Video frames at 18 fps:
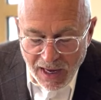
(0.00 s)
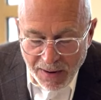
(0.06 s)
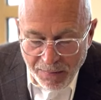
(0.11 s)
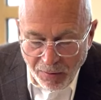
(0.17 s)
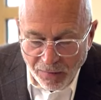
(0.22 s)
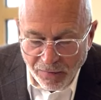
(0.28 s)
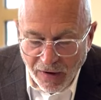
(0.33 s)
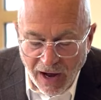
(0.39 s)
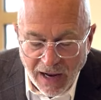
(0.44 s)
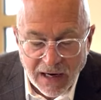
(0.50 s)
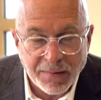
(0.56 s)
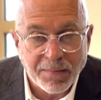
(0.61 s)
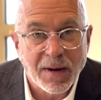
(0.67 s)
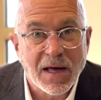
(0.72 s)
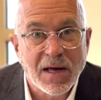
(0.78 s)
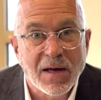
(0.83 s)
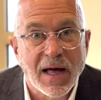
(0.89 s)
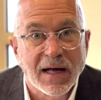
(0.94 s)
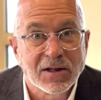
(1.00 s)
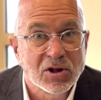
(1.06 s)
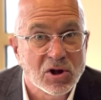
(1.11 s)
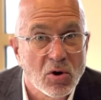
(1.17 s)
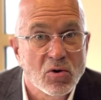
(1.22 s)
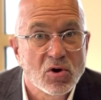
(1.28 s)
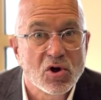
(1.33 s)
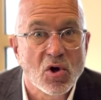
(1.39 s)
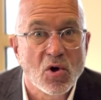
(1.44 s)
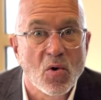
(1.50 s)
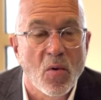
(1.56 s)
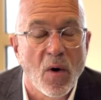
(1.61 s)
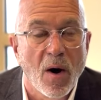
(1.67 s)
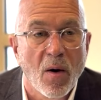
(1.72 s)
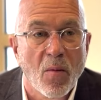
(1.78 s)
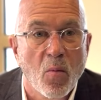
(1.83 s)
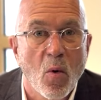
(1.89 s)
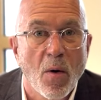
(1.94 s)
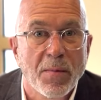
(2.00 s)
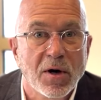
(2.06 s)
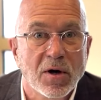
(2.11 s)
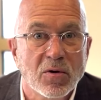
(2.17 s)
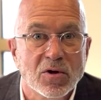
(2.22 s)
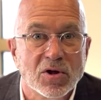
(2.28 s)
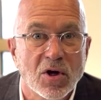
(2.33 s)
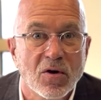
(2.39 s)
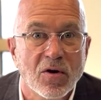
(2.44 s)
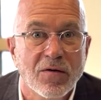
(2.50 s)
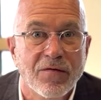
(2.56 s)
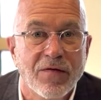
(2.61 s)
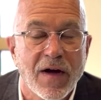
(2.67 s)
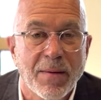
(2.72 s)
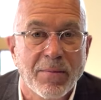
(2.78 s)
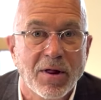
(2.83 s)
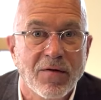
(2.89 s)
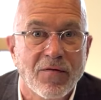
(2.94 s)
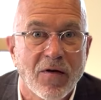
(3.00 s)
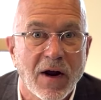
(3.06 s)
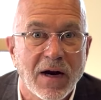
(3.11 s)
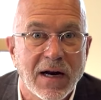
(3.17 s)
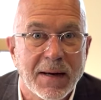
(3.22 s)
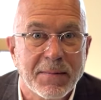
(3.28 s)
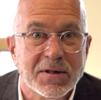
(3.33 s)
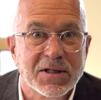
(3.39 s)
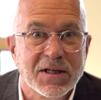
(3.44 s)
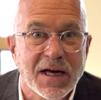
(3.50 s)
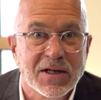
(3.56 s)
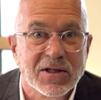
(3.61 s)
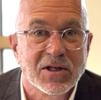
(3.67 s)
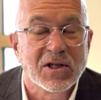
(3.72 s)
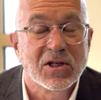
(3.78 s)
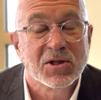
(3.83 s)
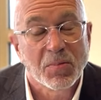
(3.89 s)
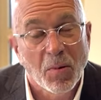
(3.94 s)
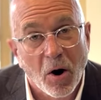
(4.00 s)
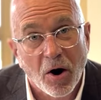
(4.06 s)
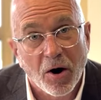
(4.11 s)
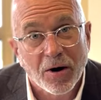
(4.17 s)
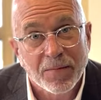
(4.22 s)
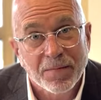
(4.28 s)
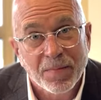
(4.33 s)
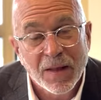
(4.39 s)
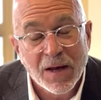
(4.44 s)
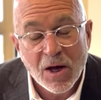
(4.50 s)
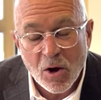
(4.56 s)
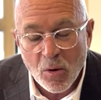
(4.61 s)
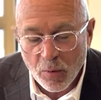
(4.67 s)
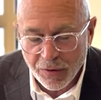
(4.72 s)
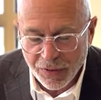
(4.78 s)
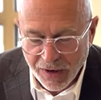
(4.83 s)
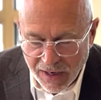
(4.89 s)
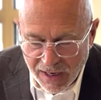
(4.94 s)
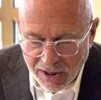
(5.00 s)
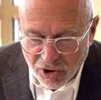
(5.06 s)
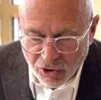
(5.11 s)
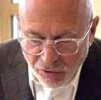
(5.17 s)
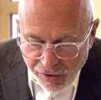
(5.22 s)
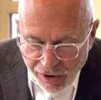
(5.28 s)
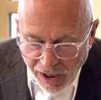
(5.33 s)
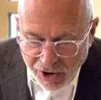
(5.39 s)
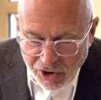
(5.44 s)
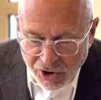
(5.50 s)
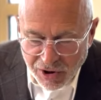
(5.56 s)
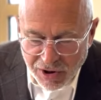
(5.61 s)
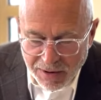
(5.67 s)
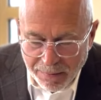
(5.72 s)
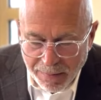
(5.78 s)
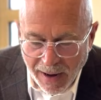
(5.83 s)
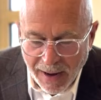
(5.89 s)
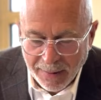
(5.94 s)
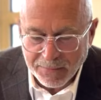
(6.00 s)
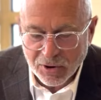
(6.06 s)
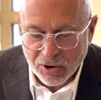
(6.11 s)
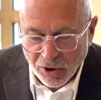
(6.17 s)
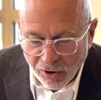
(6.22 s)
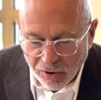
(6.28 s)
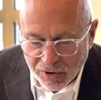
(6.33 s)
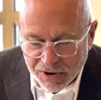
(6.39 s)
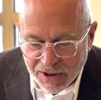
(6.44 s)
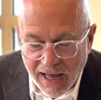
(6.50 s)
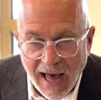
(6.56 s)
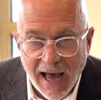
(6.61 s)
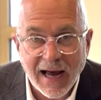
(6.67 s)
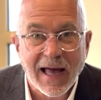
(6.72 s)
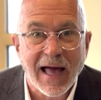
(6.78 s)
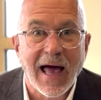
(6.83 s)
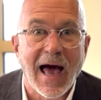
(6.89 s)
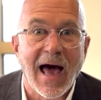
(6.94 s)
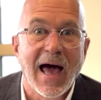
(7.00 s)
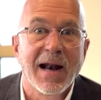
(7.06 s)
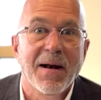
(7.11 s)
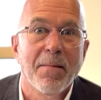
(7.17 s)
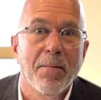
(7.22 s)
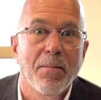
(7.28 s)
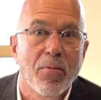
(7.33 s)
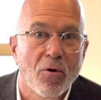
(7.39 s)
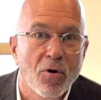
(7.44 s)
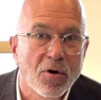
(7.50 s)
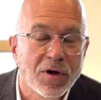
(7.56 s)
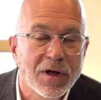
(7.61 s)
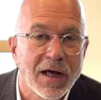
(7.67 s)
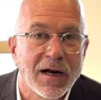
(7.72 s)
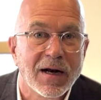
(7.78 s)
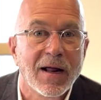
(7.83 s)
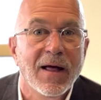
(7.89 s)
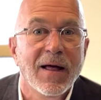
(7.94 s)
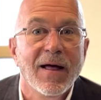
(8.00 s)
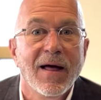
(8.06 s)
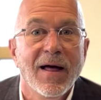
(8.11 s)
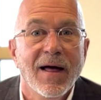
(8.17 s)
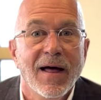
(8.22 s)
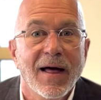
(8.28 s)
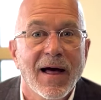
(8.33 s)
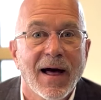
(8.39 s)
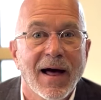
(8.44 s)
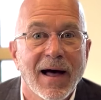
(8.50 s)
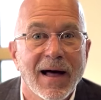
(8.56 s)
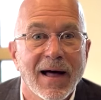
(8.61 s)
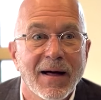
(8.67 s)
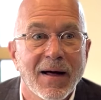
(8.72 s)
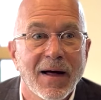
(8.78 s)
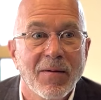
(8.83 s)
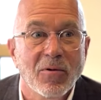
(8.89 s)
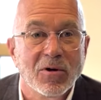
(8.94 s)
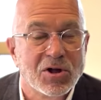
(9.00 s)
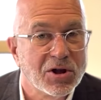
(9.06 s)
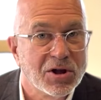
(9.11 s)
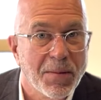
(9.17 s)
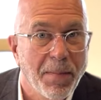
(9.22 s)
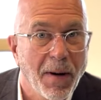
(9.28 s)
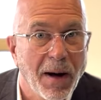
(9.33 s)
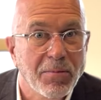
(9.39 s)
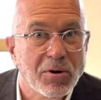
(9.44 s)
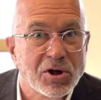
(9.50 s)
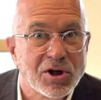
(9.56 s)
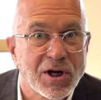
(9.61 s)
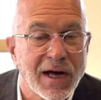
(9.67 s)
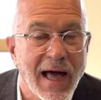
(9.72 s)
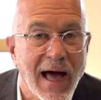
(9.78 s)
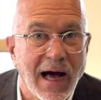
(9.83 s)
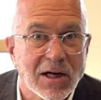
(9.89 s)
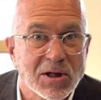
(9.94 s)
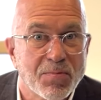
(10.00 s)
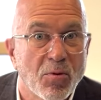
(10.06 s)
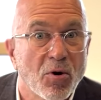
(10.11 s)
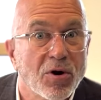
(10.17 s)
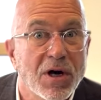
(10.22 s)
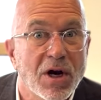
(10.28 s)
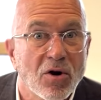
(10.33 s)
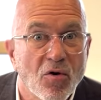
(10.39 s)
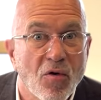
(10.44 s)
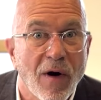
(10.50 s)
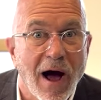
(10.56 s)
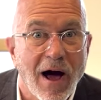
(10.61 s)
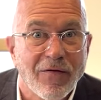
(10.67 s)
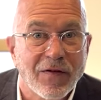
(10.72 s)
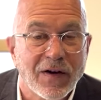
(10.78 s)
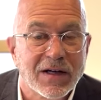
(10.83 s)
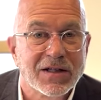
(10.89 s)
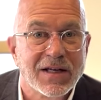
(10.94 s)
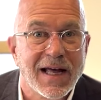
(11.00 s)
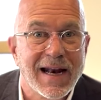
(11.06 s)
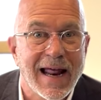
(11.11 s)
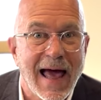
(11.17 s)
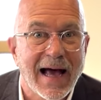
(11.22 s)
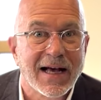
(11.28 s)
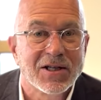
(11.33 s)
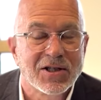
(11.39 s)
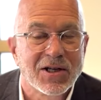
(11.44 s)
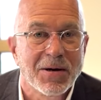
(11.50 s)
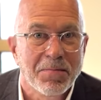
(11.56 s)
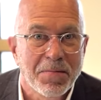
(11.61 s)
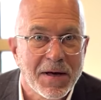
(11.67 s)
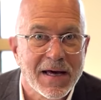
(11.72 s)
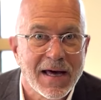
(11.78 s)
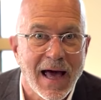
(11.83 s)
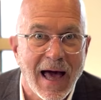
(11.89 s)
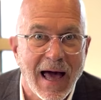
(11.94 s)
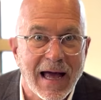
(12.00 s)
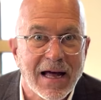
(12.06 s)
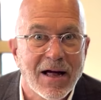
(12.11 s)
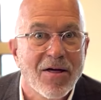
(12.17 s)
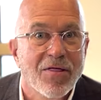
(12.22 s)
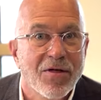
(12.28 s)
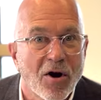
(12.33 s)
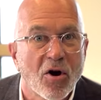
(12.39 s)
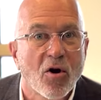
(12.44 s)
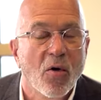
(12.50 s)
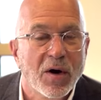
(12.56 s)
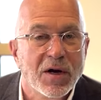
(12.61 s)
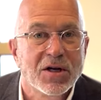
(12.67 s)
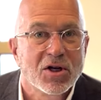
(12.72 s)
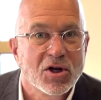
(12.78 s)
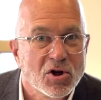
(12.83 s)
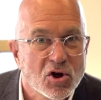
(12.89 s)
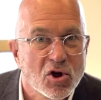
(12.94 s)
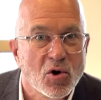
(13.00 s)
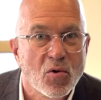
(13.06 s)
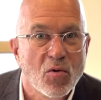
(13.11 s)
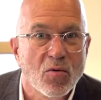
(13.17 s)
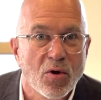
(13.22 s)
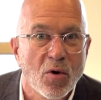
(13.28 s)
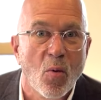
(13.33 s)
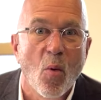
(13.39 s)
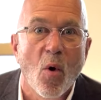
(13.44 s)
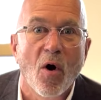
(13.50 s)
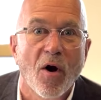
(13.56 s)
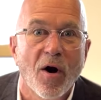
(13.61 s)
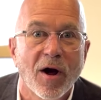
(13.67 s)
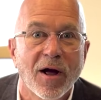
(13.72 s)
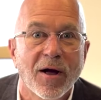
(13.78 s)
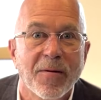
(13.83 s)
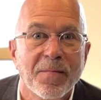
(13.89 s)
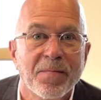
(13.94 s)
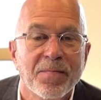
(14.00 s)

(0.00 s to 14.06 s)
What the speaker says: provided me, and so too a woman who's a good family friend named Stacy Smart, with an introduction to Bob Terzak at Brilliant, which is a publishing house, Brilliant Graphics in Exton, PA. They're going to do the work.